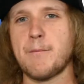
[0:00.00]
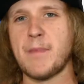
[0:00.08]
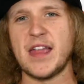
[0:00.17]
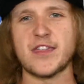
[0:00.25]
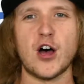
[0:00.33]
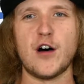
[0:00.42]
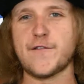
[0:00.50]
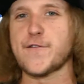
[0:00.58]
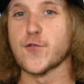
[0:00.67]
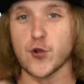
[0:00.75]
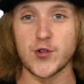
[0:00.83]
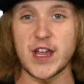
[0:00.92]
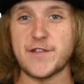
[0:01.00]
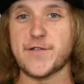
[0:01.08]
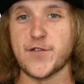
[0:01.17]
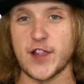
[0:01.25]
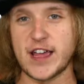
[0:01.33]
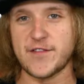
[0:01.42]
menthol, fruity
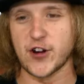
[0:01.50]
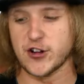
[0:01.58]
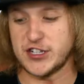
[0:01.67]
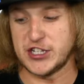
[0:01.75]
flavors.